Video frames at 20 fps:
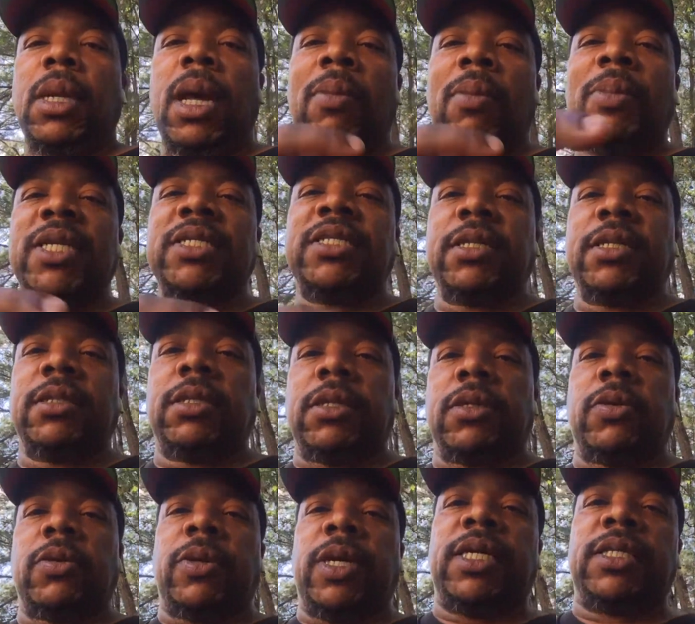How much the
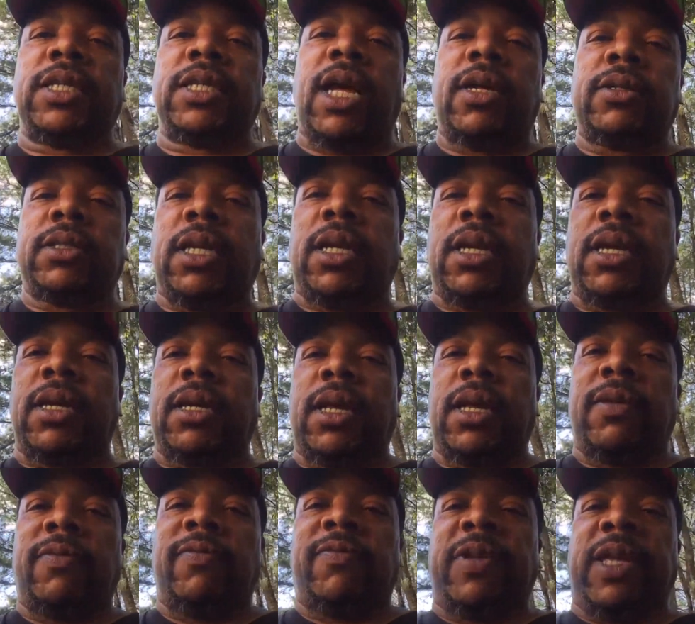degrees out there
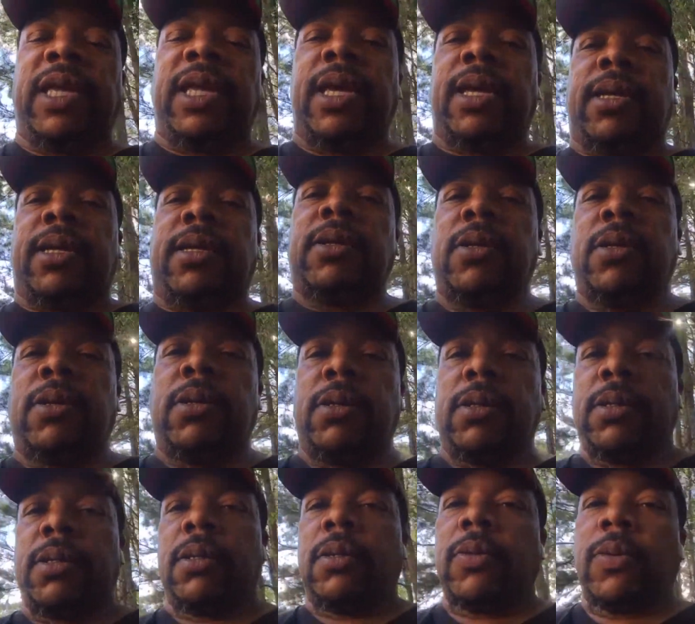in VA
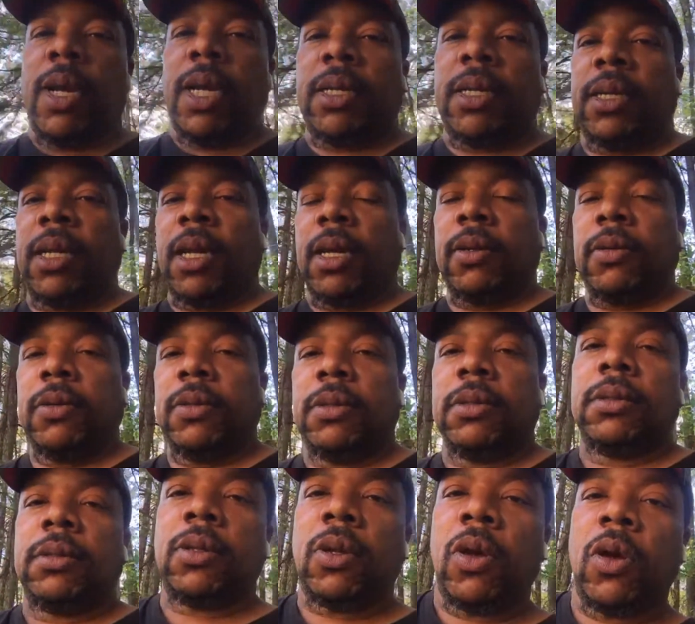right now?
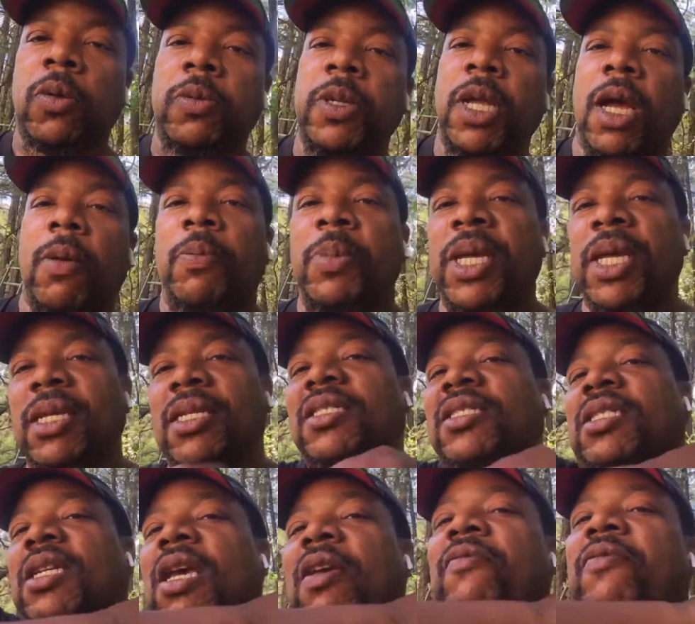Hope y'all being
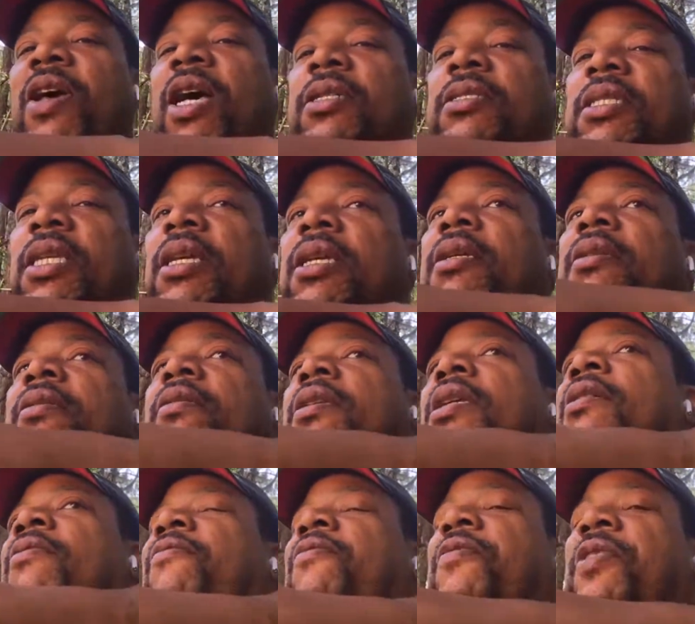safe out there in
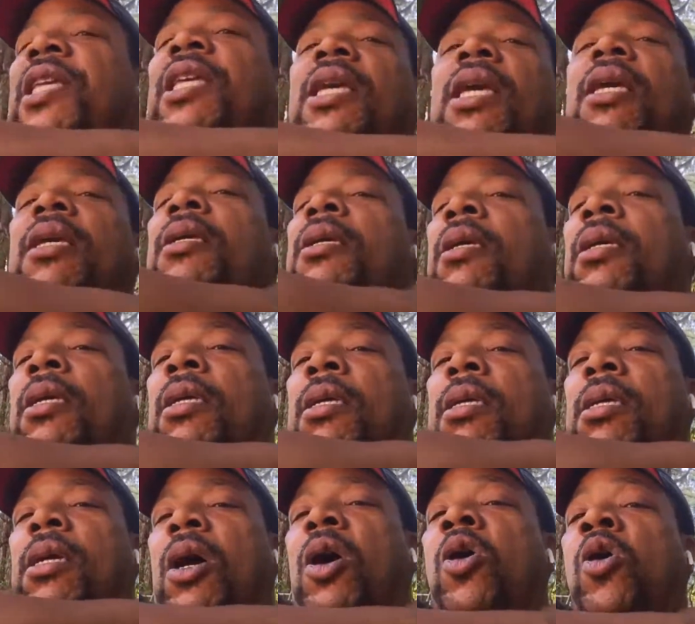VA.
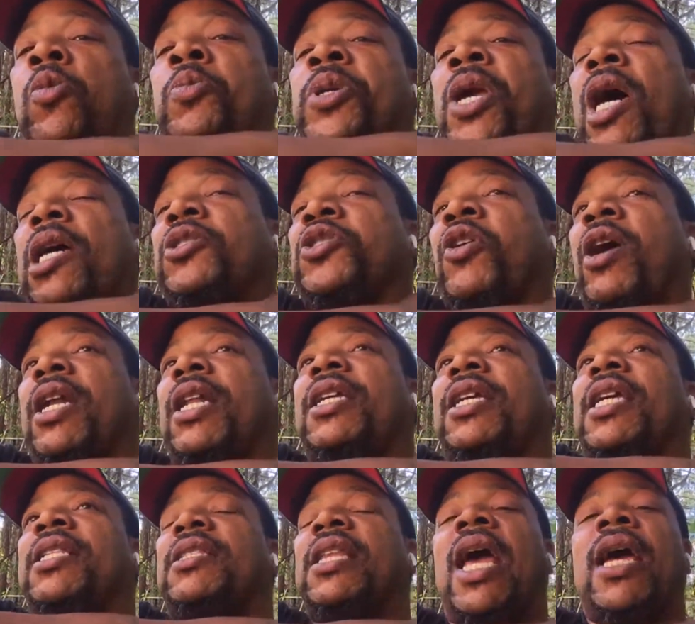I hope y'all trying to
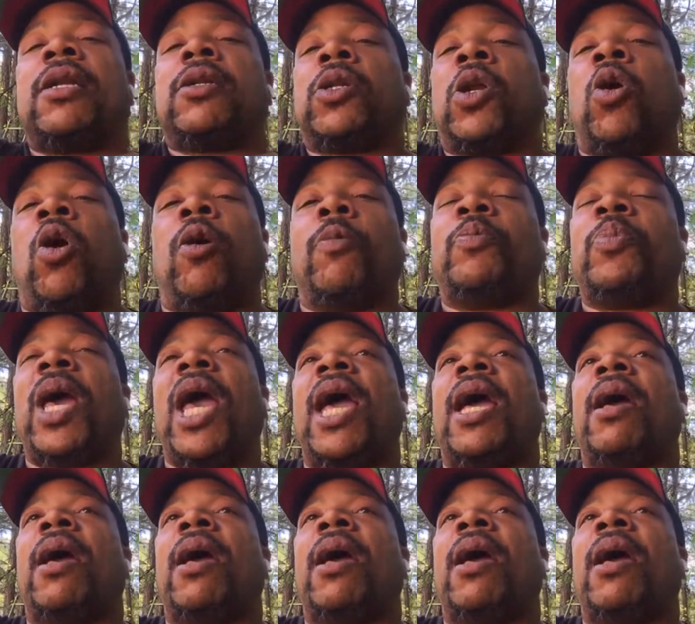get that law